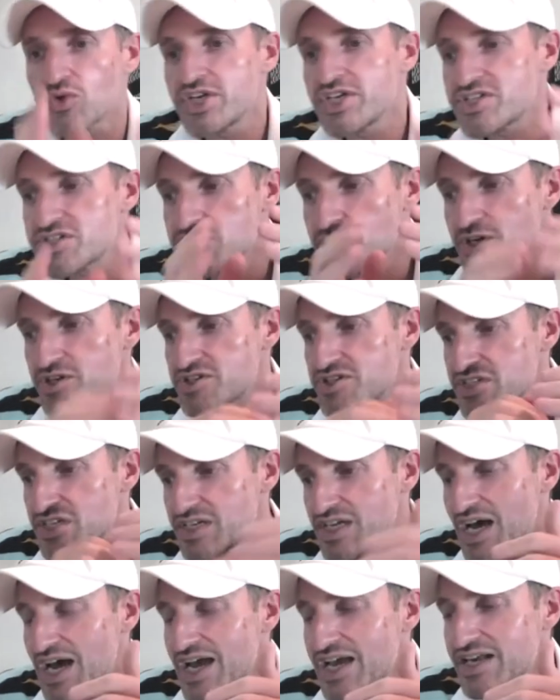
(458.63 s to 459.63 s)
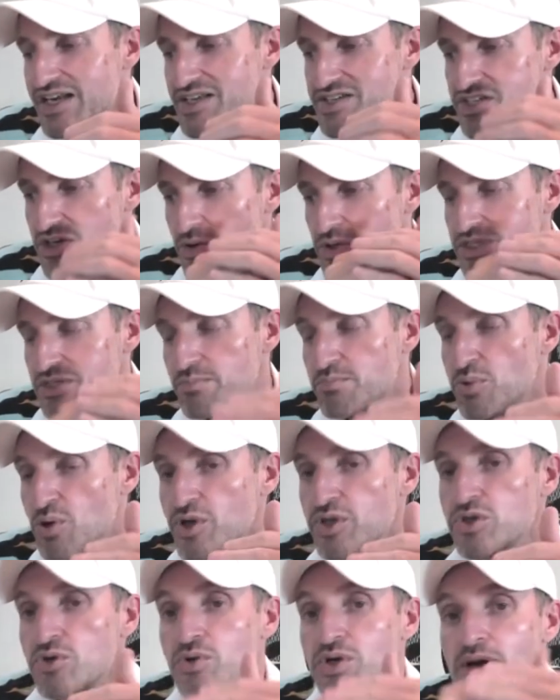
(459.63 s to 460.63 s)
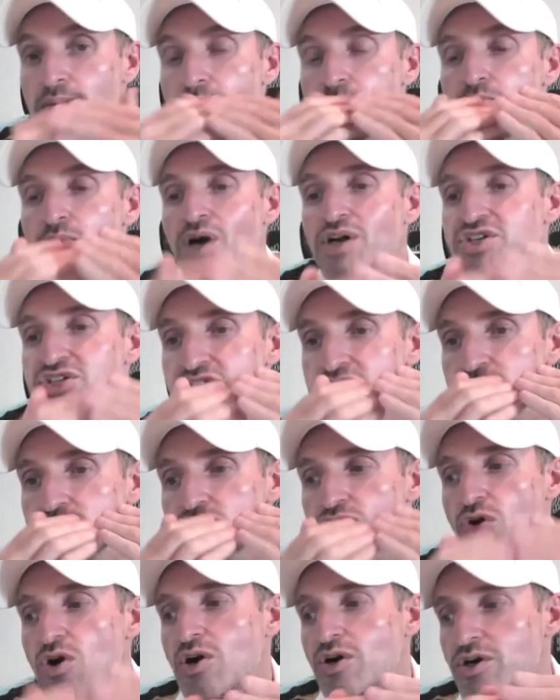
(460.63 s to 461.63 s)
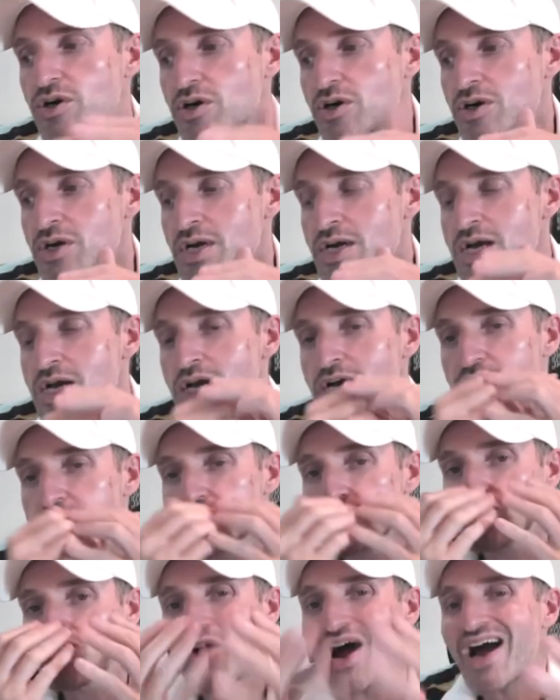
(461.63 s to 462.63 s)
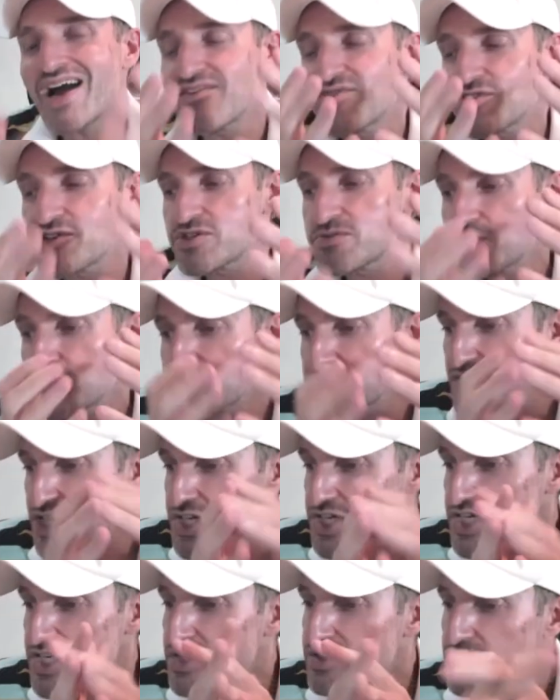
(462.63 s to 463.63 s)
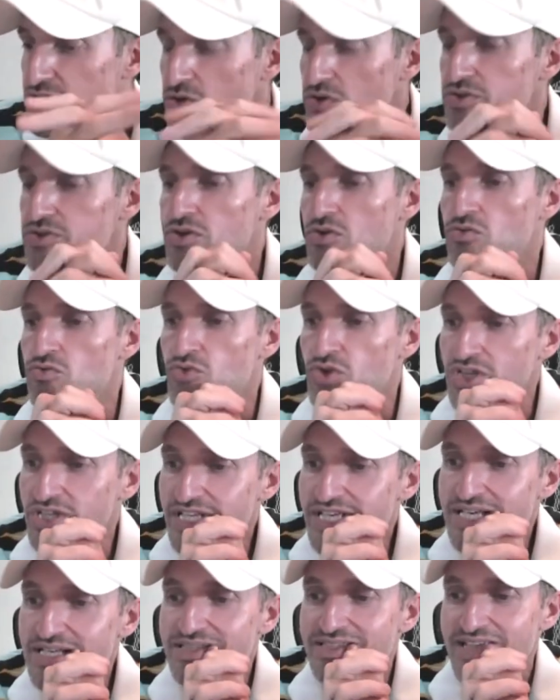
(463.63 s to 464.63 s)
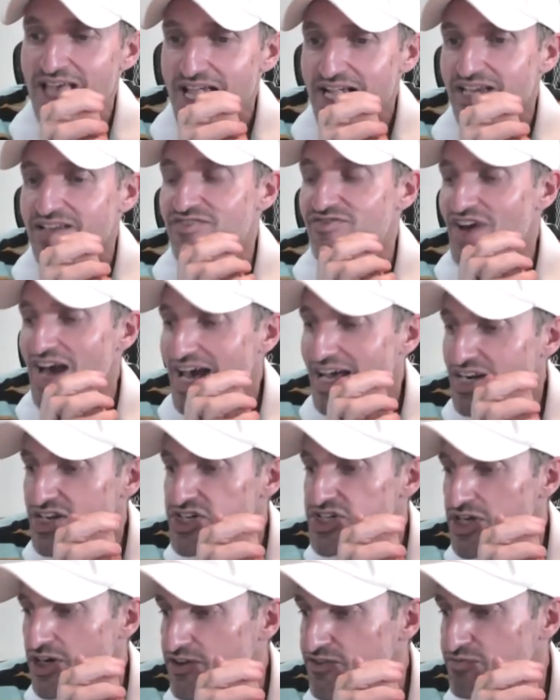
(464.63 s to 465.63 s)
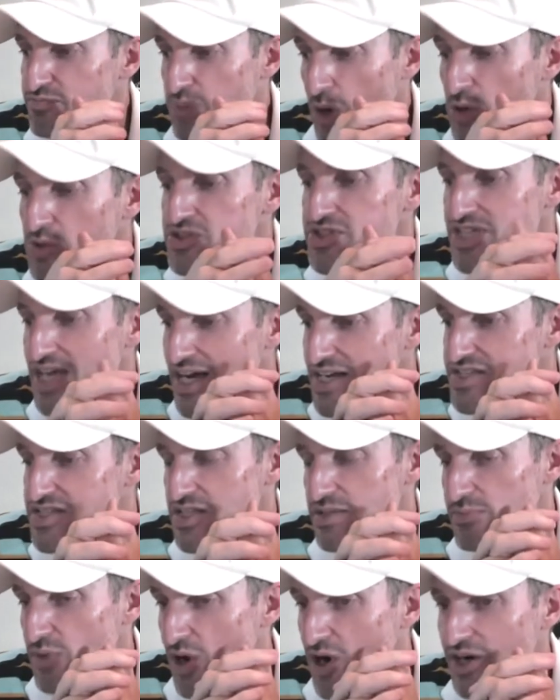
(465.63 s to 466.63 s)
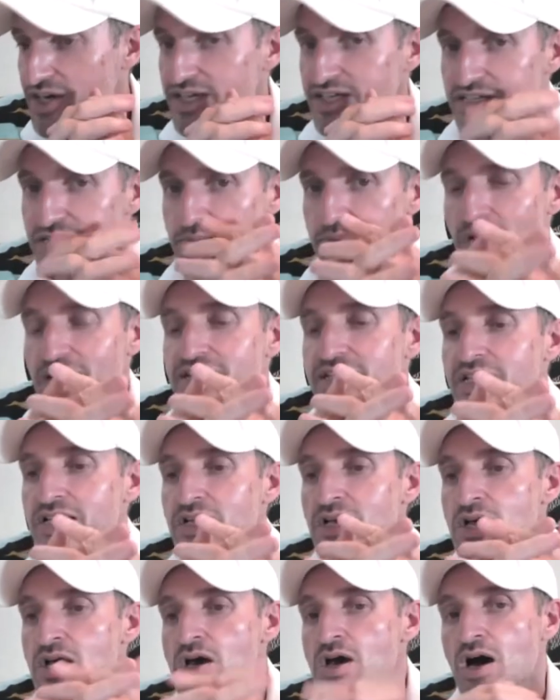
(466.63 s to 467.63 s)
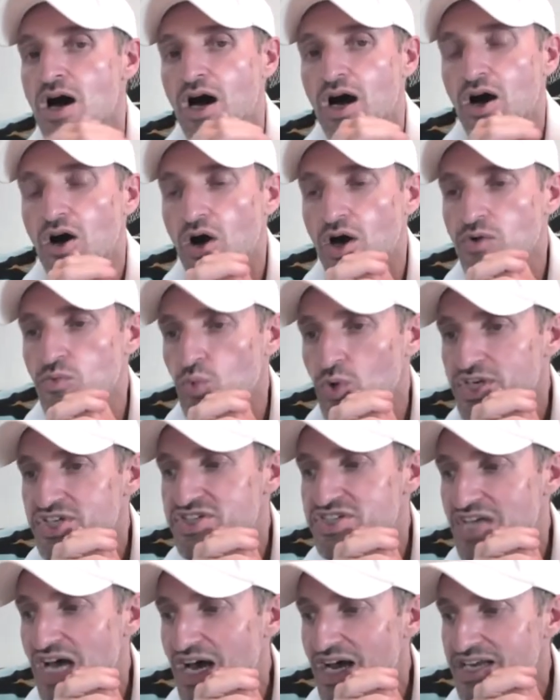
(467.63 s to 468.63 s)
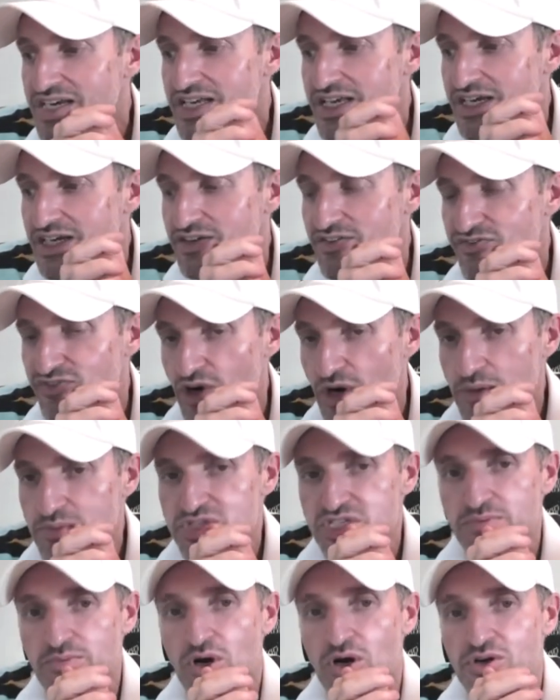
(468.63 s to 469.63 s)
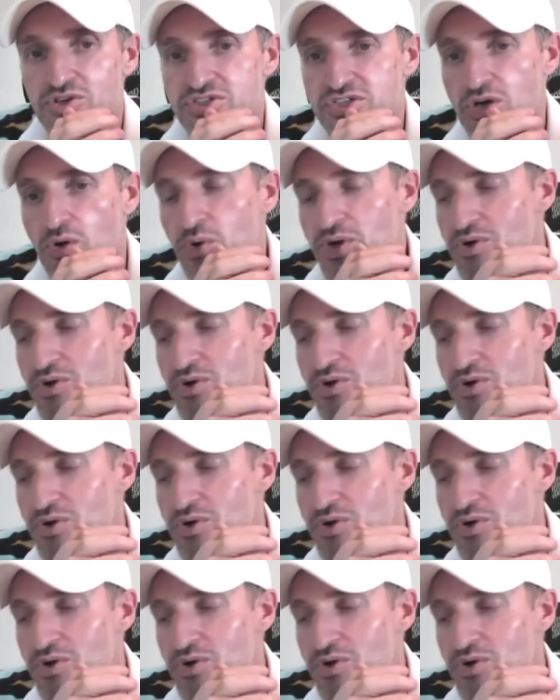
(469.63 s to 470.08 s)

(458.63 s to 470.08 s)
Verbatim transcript: research tonight is going to put you in a much stronger driver's position to really take advantage on both sides of the market, depending on which side it confirms tomorrow. So